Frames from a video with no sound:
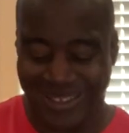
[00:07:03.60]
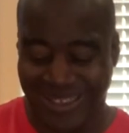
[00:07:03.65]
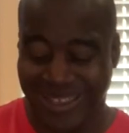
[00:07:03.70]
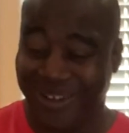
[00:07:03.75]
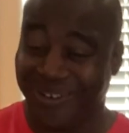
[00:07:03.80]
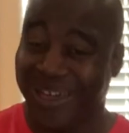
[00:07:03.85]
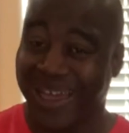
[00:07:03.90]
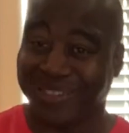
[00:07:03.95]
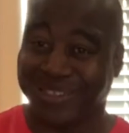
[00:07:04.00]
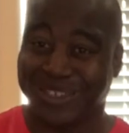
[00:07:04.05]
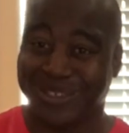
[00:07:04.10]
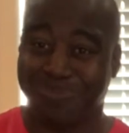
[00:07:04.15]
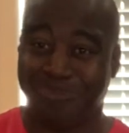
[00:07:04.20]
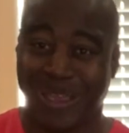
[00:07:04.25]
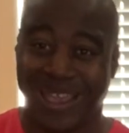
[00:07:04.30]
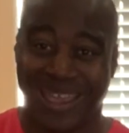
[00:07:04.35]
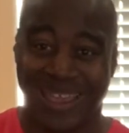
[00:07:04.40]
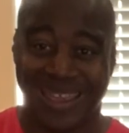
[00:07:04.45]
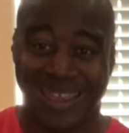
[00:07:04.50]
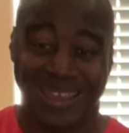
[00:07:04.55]
You don't have to
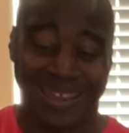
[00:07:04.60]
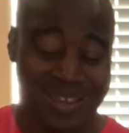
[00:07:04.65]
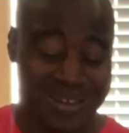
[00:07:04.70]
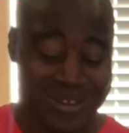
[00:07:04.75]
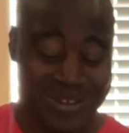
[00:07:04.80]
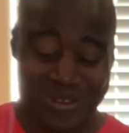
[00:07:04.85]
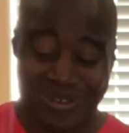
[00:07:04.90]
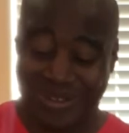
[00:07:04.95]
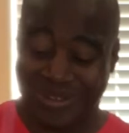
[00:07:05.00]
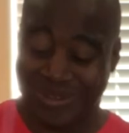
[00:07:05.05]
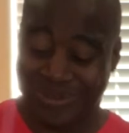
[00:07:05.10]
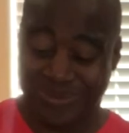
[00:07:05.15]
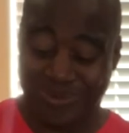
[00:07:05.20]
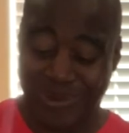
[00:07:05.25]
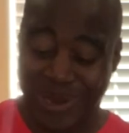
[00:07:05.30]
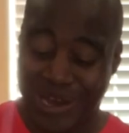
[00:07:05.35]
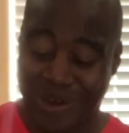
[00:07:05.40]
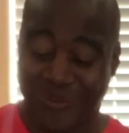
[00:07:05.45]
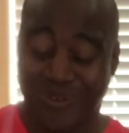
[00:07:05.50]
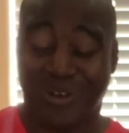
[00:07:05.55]
pay
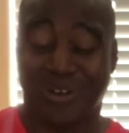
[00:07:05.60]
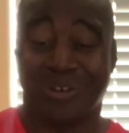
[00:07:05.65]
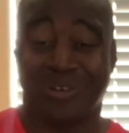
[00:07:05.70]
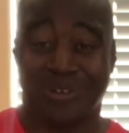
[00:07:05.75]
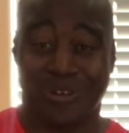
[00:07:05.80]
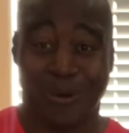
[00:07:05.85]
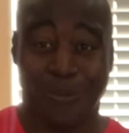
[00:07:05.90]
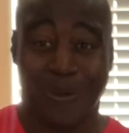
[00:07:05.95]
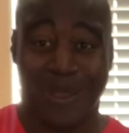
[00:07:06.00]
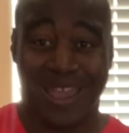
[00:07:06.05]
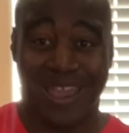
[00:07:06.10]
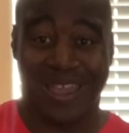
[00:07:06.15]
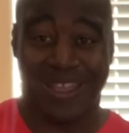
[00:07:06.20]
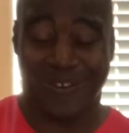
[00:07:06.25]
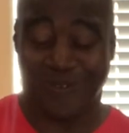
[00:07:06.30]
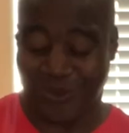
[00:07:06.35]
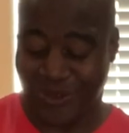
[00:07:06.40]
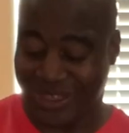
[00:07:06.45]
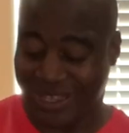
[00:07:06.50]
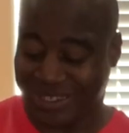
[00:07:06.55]
whatever you're
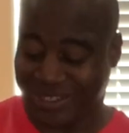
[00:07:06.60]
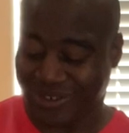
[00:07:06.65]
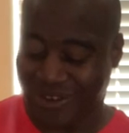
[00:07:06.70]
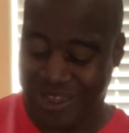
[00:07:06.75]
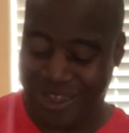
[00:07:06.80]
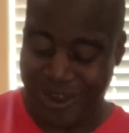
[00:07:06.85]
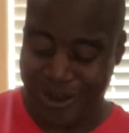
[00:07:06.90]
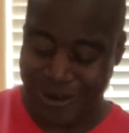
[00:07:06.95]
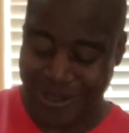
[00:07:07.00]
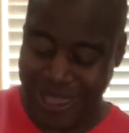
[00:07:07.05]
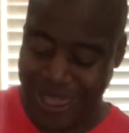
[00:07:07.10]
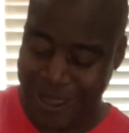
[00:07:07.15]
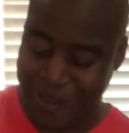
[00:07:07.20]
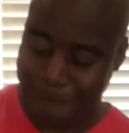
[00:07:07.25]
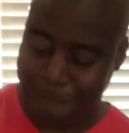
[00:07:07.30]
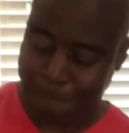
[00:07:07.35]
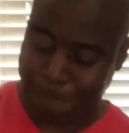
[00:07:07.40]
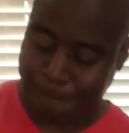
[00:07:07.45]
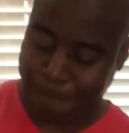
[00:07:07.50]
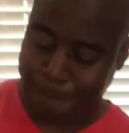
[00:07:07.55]
paying for this right here, okay?
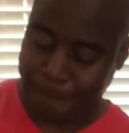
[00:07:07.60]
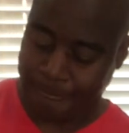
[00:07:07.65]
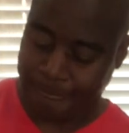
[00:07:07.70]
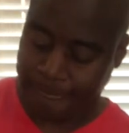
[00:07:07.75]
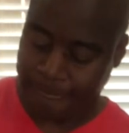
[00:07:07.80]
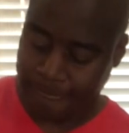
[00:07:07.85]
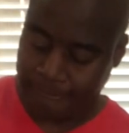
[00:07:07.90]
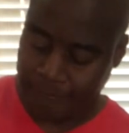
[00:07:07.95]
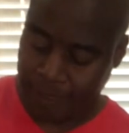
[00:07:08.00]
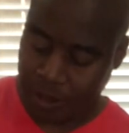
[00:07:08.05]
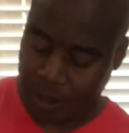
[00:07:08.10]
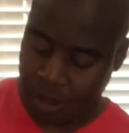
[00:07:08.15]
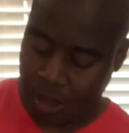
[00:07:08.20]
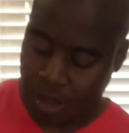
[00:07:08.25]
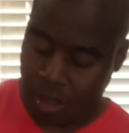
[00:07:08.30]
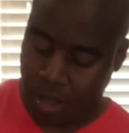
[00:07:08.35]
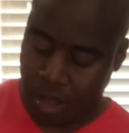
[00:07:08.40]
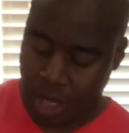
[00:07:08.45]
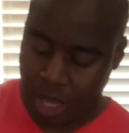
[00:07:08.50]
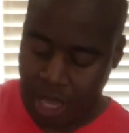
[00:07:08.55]

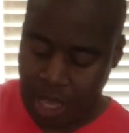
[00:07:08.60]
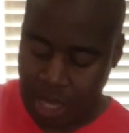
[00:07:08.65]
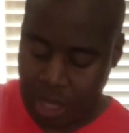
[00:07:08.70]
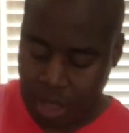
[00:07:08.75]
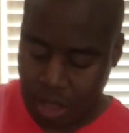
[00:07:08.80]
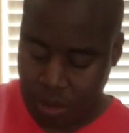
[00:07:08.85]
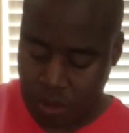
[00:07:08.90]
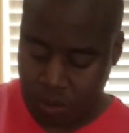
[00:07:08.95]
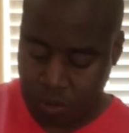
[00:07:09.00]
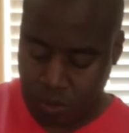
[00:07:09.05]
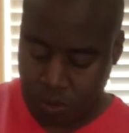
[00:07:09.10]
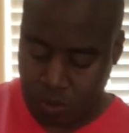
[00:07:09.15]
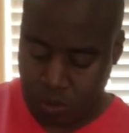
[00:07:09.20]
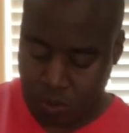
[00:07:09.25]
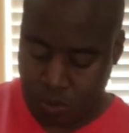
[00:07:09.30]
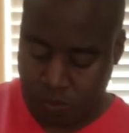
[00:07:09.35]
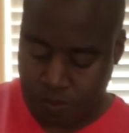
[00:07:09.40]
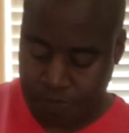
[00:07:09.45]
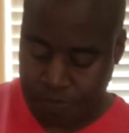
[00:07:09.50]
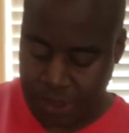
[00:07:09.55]

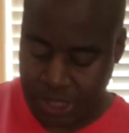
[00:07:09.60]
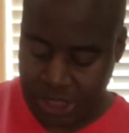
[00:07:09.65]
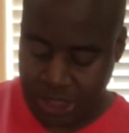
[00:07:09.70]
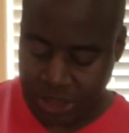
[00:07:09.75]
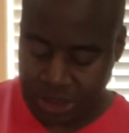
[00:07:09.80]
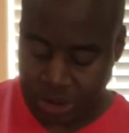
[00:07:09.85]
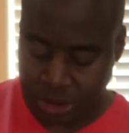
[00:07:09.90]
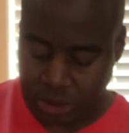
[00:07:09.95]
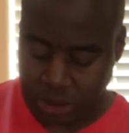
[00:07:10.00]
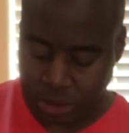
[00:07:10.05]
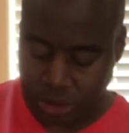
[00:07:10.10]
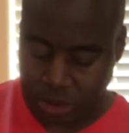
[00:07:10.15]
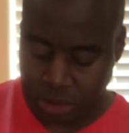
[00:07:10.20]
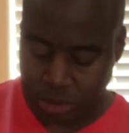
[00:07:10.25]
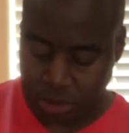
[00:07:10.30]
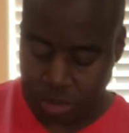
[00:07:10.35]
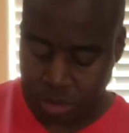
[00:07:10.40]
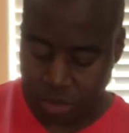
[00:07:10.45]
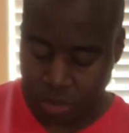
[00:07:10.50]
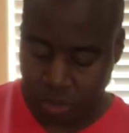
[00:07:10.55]
Um, but
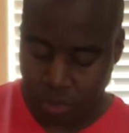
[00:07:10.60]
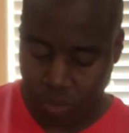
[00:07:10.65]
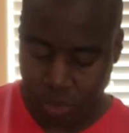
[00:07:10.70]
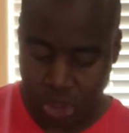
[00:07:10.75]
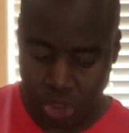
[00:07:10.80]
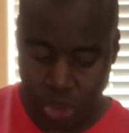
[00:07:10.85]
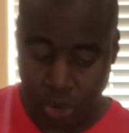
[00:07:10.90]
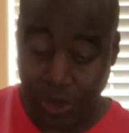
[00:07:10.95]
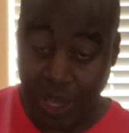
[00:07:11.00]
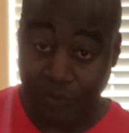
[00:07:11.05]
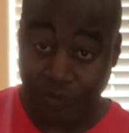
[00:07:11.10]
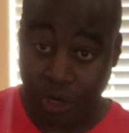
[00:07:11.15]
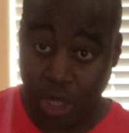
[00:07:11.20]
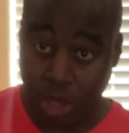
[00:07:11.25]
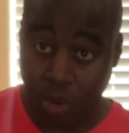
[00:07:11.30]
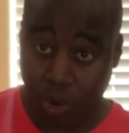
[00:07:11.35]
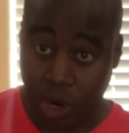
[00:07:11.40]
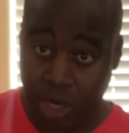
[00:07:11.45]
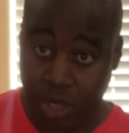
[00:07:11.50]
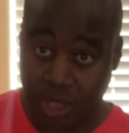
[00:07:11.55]
we do have
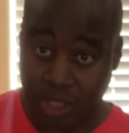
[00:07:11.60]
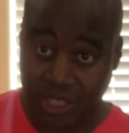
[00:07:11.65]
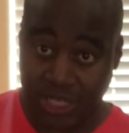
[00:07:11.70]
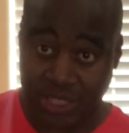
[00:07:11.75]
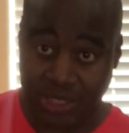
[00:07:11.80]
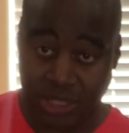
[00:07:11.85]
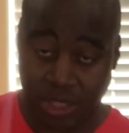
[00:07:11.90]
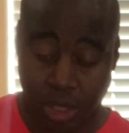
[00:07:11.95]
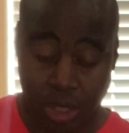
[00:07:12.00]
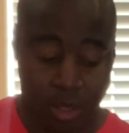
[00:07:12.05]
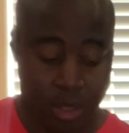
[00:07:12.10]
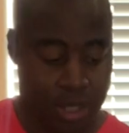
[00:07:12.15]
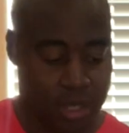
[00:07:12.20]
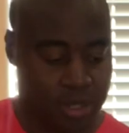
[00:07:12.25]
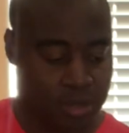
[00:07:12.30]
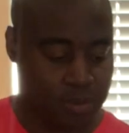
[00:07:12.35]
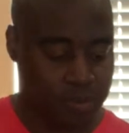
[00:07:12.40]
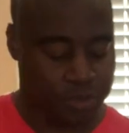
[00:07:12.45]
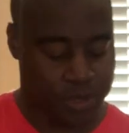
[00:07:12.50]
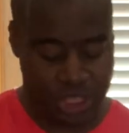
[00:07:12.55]
another wire to test here,
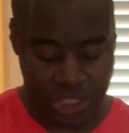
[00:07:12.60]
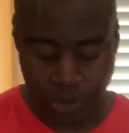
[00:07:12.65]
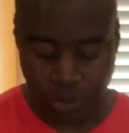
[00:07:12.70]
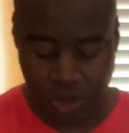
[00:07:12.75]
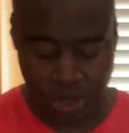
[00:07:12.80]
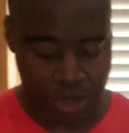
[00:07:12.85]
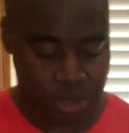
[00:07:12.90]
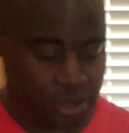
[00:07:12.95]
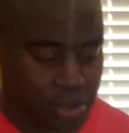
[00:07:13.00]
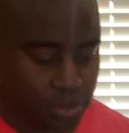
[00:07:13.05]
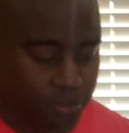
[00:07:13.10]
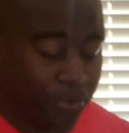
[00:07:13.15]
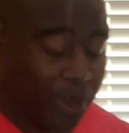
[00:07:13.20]
and this one could